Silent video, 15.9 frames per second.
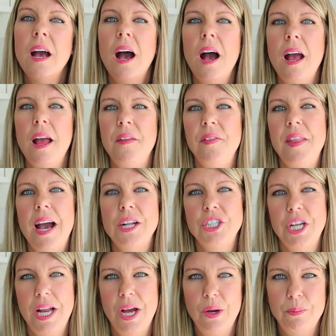And that
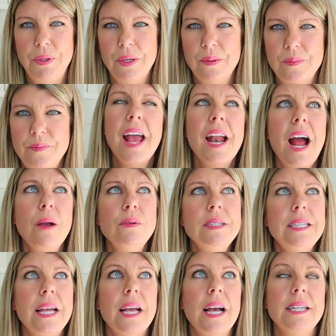should help you. And I would
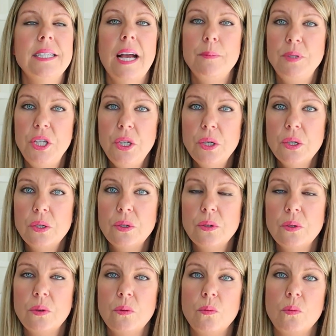say a type
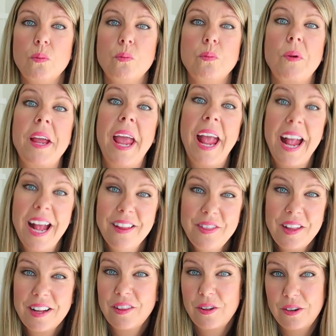2 can
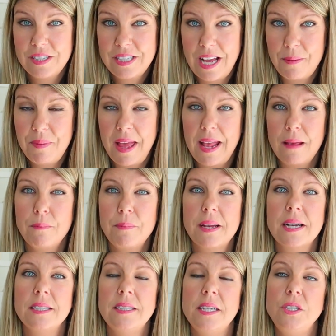think they're a type 8
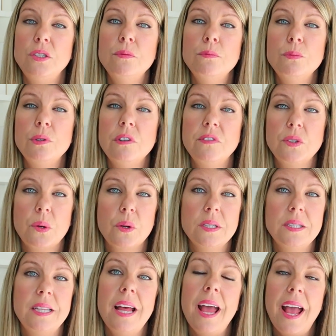because they do move
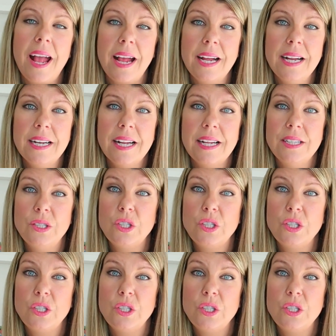towards the 8 in